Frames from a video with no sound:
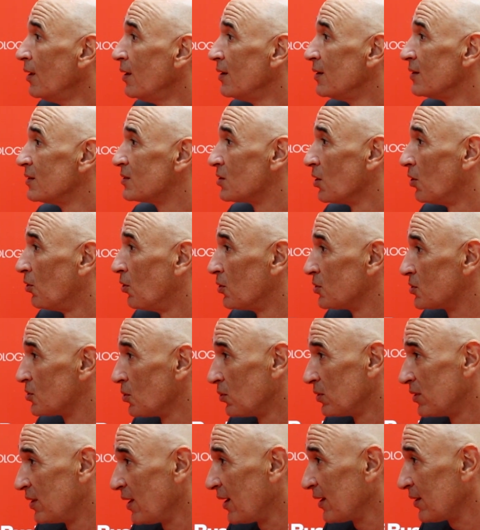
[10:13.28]

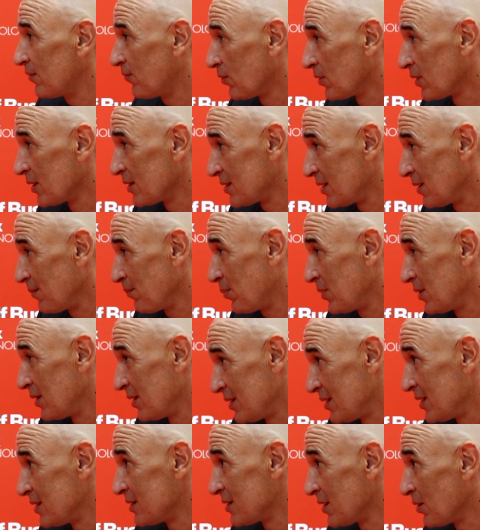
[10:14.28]
So that, for example,
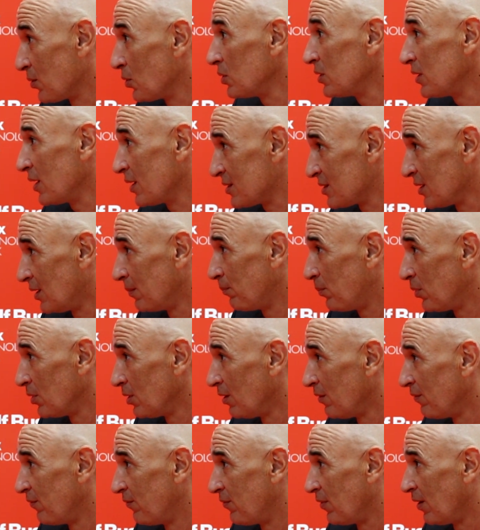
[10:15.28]
is a good
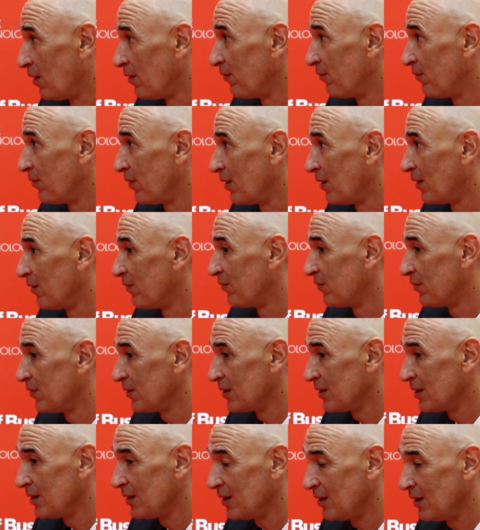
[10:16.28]
example
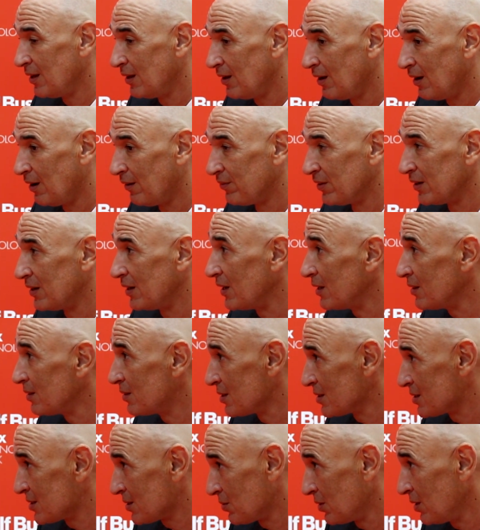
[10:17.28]
of an
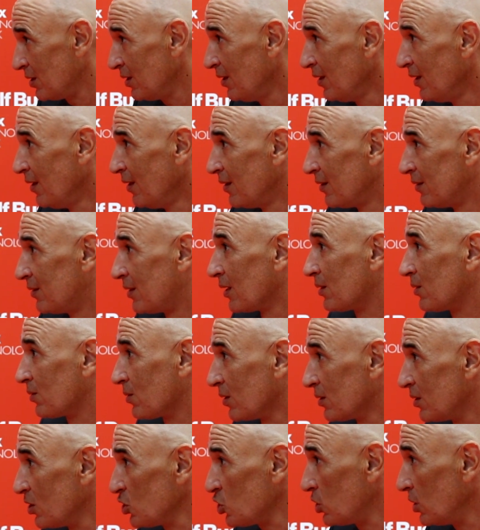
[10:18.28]
industry that
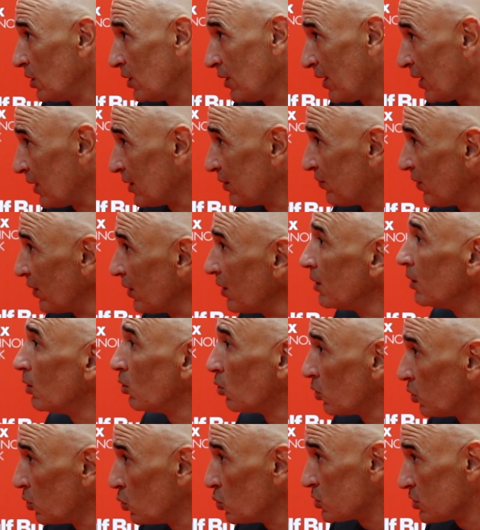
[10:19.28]
traditionally had very
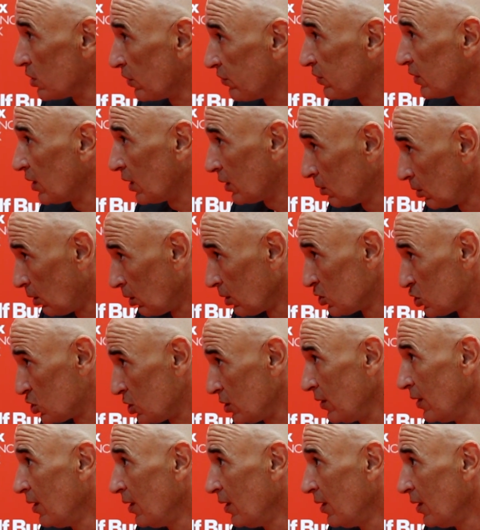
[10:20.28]
low use of technology,